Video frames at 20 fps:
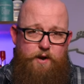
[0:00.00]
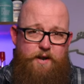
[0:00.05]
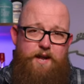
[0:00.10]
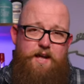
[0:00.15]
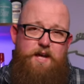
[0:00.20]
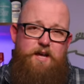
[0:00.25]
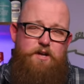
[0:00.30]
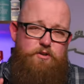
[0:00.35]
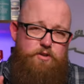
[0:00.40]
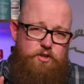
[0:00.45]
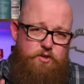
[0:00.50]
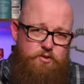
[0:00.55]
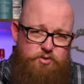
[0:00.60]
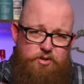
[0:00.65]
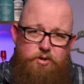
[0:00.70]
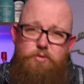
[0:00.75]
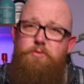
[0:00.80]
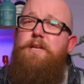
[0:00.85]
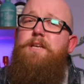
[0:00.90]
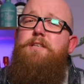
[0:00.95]
it. You
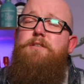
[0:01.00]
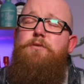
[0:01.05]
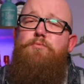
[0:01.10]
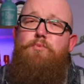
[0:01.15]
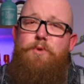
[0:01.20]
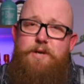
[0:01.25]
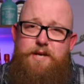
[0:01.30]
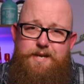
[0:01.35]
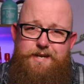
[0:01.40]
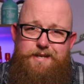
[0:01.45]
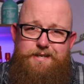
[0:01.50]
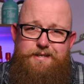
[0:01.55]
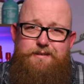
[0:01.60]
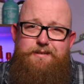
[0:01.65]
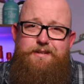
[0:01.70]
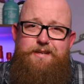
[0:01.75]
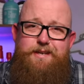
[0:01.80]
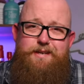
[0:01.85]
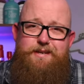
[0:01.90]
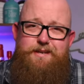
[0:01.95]
do need to read
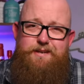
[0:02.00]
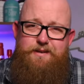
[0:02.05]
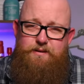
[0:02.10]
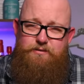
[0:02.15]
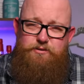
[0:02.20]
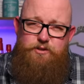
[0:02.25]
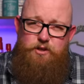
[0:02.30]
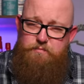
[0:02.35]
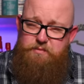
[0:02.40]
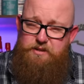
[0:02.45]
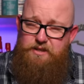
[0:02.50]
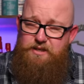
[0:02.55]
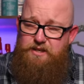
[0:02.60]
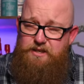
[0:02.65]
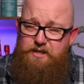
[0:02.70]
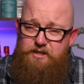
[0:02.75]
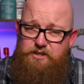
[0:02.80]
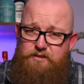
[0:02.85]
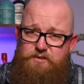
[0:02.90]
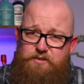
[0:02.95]
the terms and
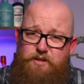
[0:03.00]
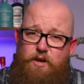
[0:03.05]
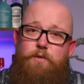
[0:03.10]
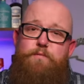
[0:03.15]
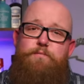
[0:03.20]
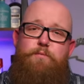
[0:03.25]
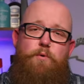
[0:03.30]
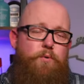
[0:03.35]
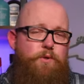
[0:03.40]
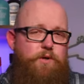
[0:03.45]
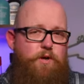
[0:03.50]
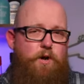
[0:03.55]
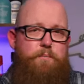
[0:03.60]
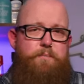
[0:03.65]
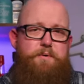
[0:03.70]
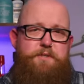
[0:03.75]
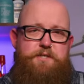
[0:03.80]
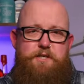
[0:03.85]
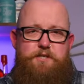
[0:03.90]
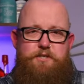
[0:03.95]
conditions though for the
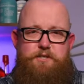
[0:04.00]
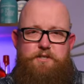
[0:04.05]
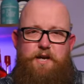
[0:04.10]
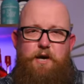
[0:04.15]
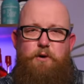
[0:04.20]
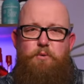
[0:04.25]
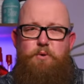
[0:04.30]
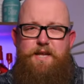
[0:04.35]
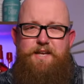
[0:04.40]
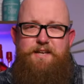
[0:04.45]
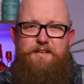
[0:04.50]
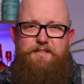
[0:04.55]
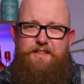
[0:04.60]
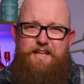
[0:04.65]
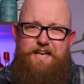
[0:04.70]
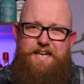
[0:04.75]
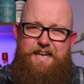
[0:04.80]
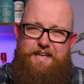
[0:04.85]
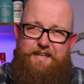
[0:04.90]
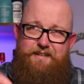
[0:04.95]
competition. I'll link
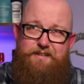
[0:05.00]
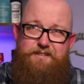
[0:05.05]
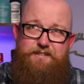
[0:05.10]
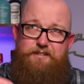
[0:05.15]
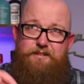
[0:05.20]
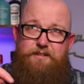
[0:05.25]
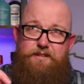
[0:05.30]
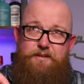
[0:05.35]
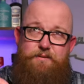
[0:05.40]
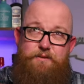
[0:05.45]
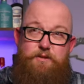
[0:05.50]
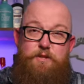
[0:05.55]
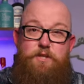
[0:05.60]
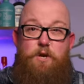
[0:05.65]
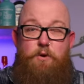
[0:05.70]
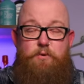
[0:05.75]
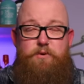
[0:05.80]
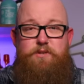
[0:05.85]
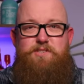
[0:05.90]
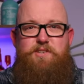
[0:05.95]
the link to the
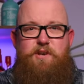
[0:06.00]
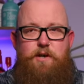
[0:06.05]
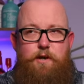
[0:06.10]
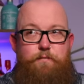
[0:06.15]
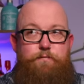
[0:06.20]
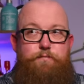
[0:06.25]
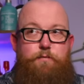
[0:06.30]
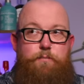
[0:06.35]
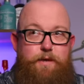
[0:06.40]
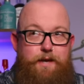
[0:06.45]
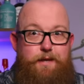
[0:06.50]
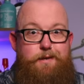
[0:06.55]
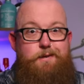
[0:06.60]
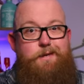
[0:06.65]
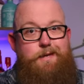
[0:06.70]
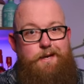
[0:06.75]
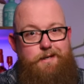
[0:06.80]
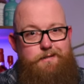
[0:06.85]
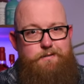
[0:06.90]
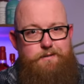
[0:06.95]
Yonder site, and from there you
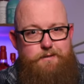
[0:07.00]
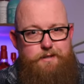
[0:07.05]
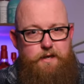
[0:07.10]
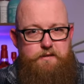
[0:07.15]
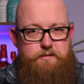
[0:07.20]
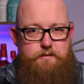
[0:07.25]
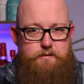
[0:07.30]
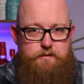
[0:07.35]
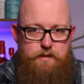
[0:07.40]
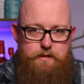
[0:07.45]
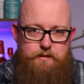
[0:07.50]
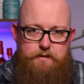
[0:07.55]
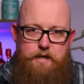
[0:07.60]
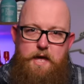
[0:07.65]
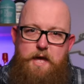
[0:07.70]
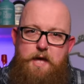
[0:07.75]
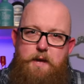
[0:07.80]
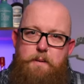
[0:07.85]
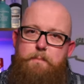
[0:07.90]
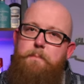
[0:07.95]
can get to the T's and C's.
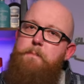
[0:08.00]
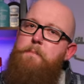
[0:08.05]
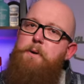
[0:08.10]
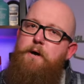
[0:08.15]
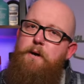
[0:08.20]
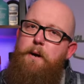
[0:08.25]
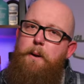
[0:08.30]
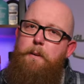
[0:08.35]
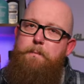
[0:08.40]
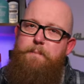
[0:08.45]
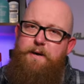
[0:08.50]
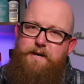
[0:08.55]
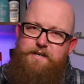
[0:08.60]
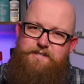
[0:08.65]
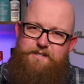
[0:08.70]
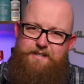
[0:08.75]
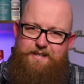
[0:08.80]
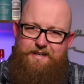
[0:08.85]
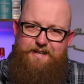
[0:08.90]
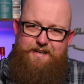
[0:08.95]
But
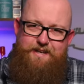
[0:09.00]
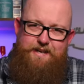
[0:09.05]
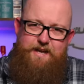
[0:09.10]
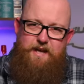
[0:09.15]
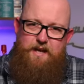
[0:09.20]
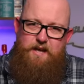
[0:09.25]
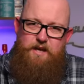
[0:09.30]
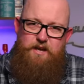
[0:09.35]
basically,